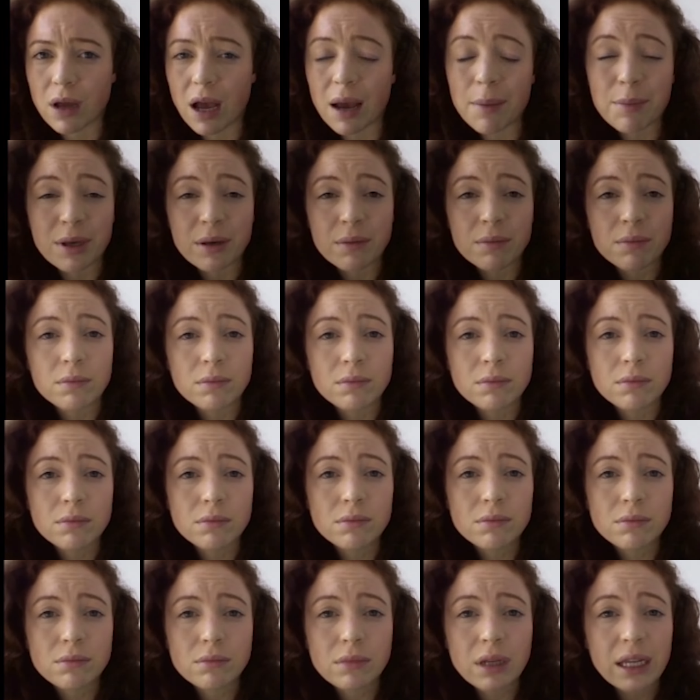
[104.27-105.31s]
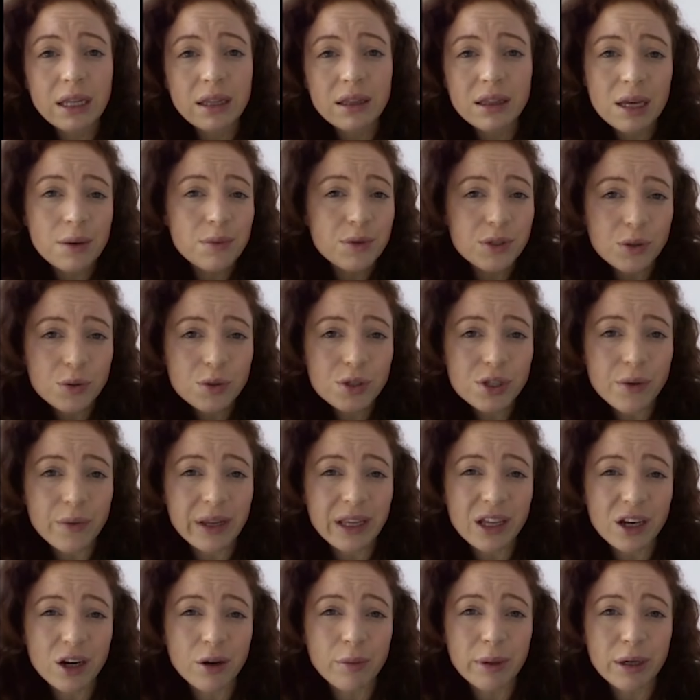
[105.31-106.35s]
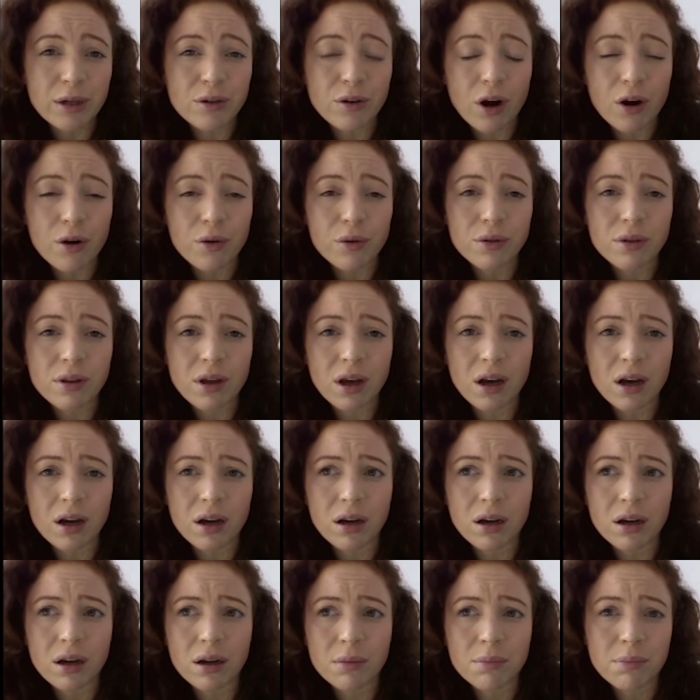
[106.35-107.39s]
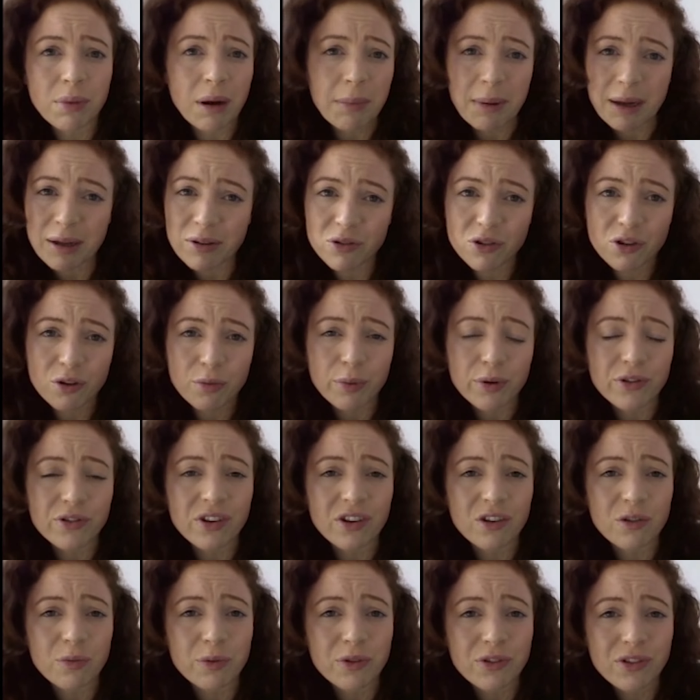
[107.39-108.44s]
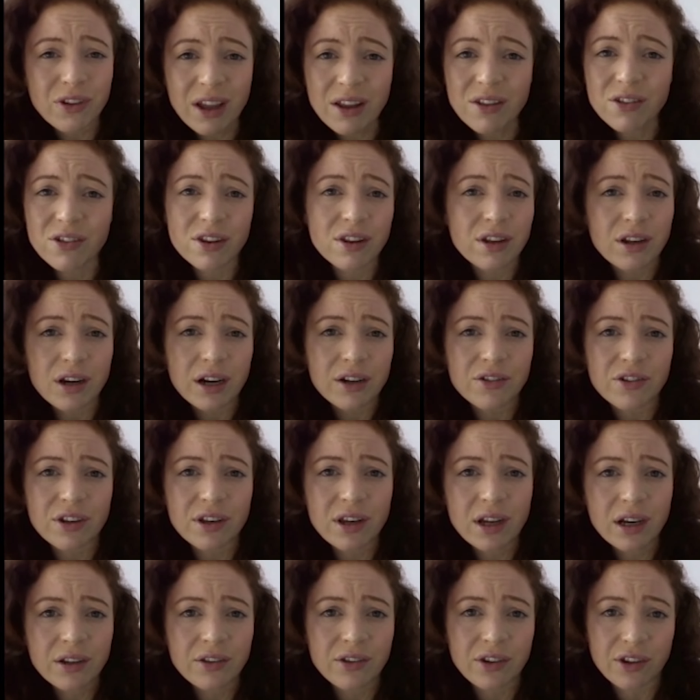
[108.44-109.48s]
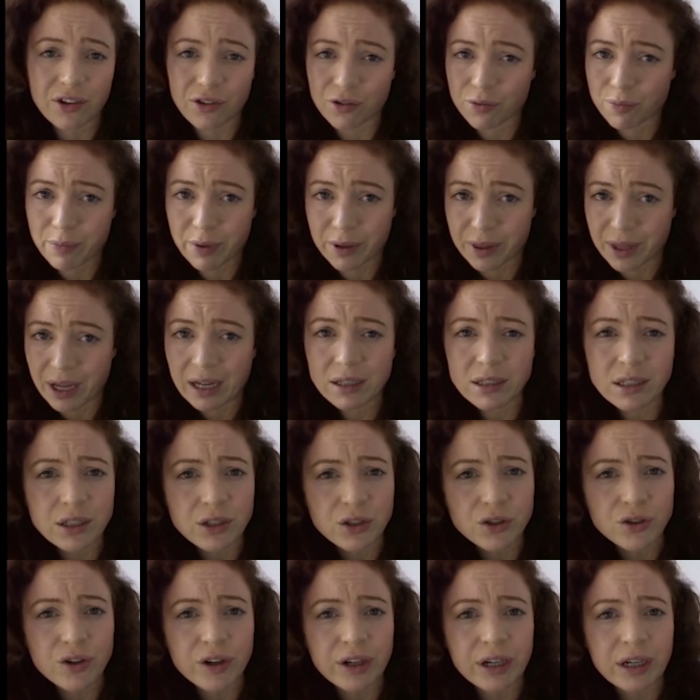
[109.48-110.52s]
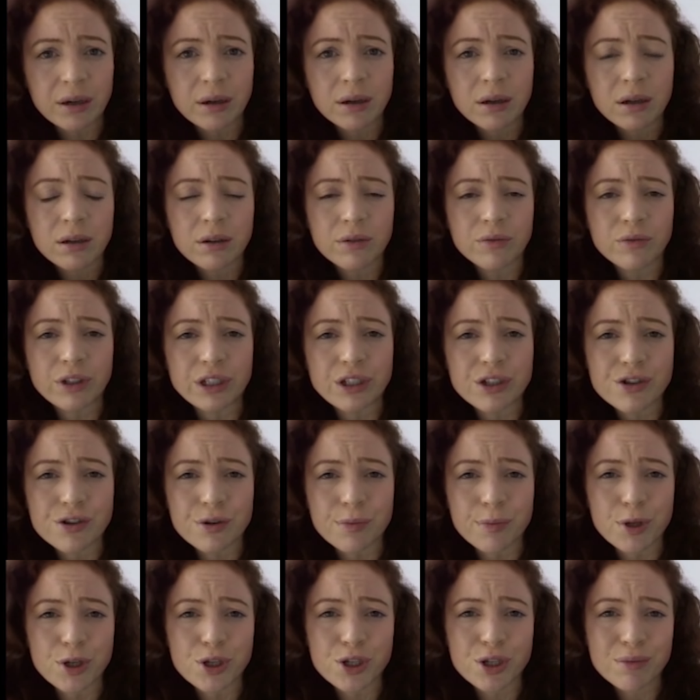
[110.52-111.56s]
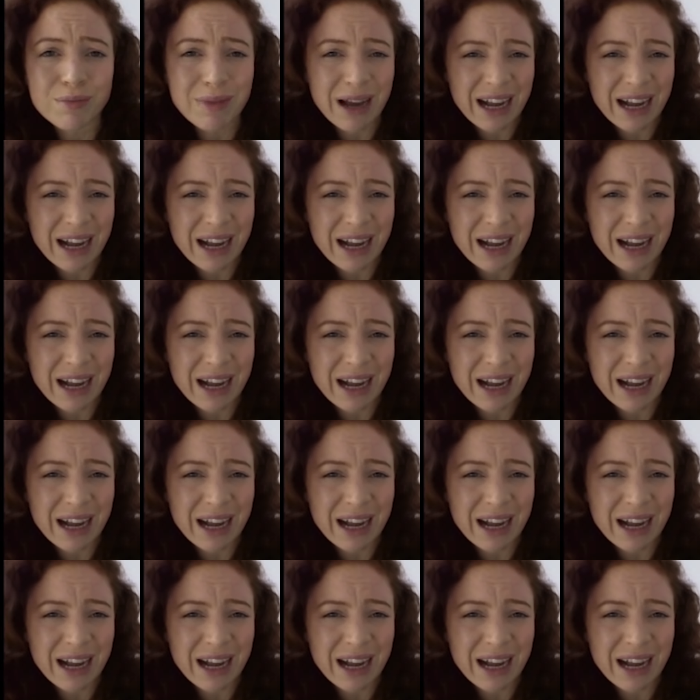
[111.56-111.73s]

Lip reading: I mean, there was also economic growth by about 2.6% in the 1990s, but that didn't trigger redistribution.